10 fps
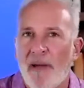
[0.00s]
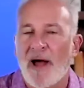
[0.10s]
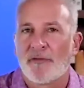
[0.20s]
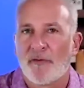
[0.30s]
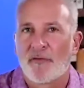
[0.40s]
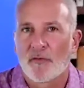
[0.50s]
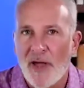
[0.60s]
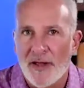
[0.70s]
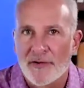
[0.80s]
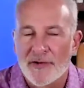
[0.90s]
amount of the
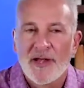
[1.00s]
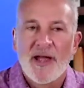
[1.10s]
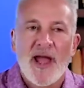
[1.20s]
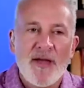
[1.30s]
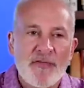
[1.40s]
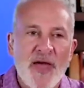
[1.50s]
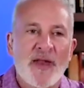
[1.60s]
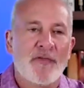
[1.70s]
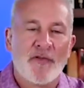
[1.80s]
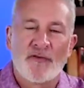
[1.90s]
rent. And then
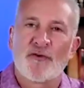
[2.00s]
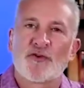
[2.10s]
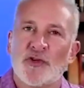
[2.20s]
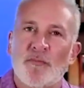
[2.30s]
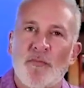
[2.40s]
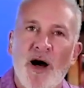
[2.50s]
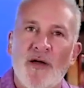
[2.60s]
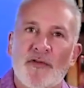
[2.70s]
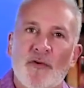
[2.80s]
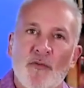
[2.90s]
on the first of the
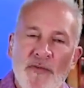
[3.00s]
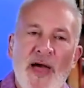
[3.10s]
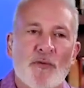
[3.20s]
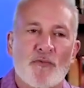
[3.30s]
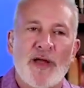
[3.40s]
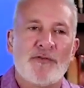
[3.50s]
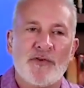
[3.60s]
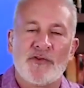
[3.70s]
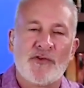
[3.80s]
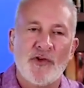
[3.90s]
month, when that rent
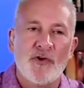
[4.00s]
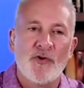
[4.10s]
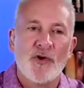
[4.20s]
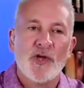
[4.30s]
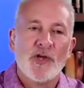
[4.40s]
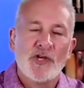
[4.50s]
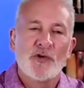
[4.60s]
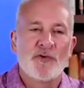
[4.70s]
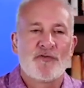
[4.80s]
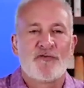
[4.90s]
is due, you
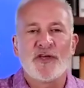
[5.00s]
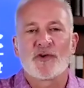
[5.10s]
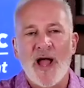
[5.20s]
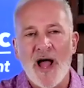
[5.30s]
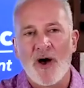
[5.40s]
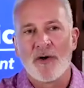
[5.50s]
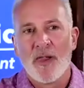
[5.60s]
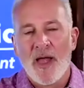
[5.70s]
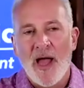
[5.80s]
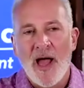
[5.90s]
would figure
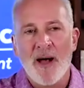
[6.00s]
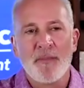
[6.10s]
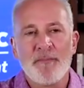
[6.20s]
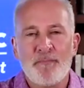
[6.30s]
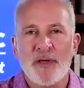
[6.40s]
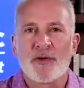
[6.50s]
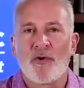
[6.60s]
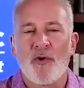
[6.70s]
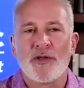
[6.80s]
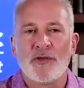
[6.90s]
out how many
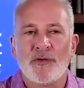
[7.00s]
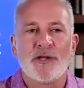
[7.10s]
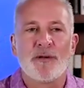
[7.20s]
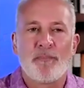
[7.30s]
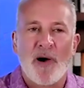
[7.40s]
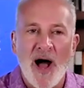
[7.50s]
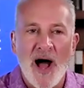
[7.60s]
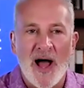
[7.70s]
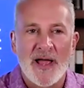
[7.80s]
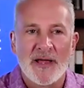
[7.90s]
Bitcoin you need to
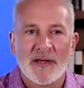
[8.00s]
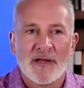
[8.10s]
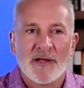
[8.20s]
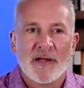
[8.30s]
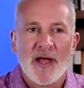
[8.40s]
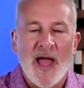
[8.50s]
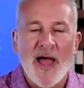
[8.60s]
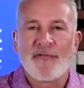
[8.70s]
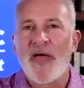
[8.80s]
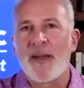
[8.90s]
buy
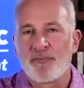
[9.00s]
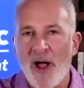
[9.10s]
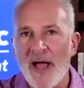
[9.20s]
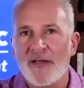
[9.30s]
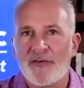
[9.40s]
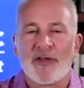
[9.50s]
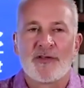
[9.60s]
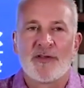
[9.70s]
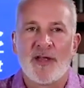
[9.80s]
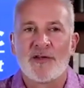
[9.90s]
at that price
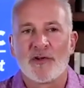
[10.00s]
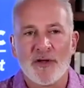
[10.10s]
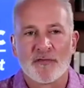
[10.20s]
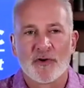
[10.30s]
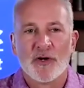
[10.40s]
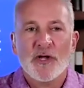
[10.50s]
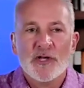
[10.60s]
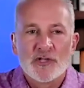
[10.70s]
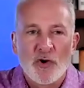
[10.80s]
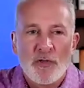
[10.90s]
to then deliver.
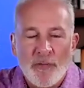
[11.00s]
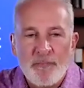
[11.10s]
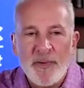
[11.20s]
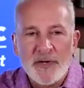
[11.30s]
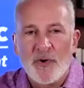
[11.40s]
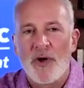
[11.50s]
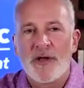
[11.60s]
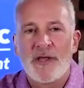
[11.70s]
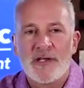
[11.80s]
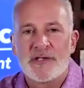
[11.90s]
So the
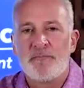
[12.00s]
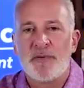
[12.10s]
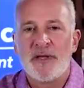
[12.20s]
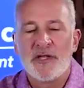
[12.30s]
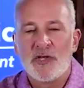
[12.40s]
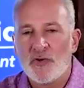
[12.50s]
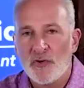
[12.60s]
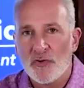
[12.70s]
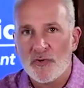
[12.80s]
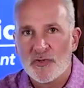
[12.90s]
Bitcoin isn't being
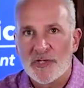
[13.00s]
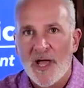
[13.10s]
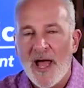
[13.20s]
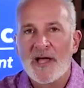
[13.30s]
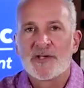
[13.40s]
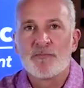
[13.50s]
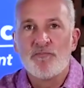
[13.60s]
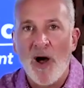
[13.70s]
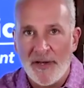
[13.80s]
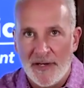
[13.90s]
used as
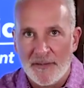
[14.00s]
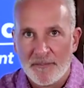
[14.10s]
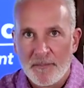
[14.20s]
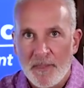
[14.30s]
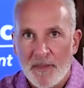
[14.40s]
money.